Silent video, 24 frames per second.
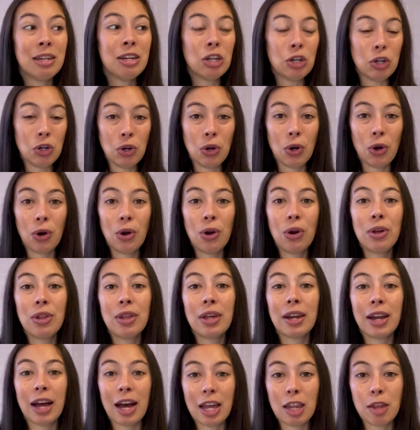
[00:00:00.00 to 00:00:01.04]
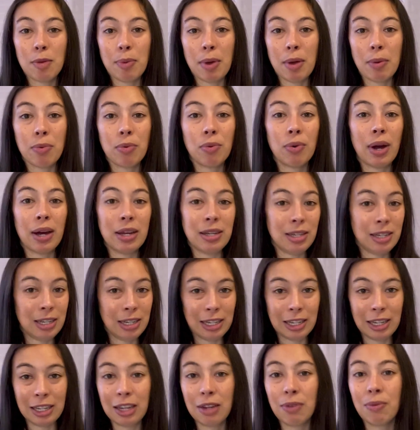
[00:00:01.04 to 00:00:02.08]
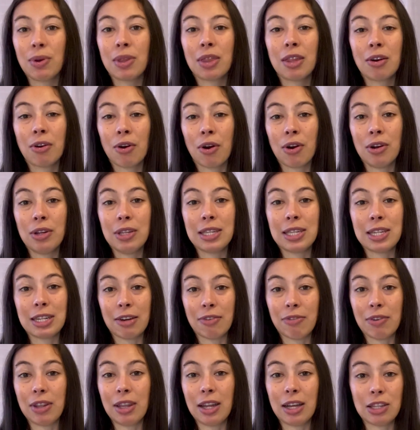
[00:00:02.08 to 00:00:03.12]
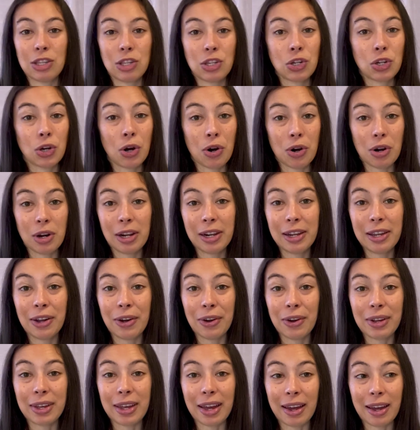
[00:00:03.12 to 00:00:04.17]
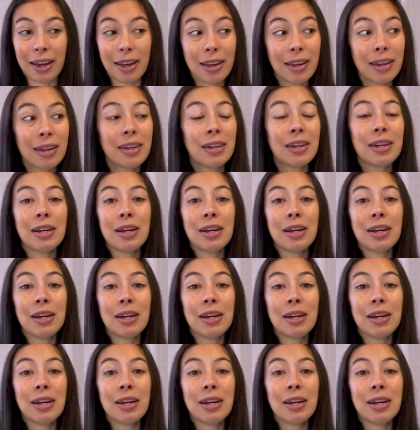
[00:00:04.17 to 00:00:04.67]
Know that other people are dealing with their own stuff and that's totally okay.